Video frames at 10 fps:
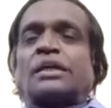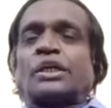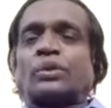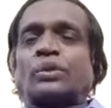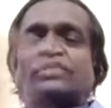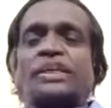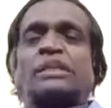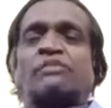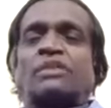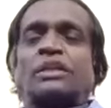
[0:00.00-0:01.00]
This,
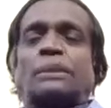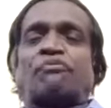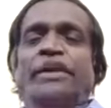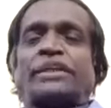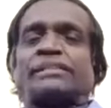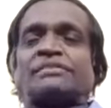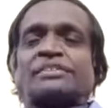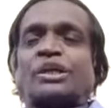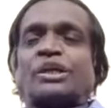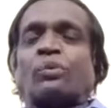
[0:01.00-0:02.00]
you would have seen the World
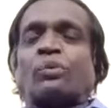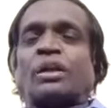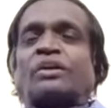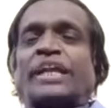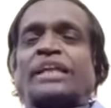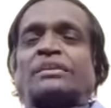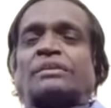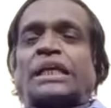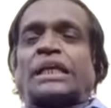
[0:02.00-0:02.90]
Cup finals. What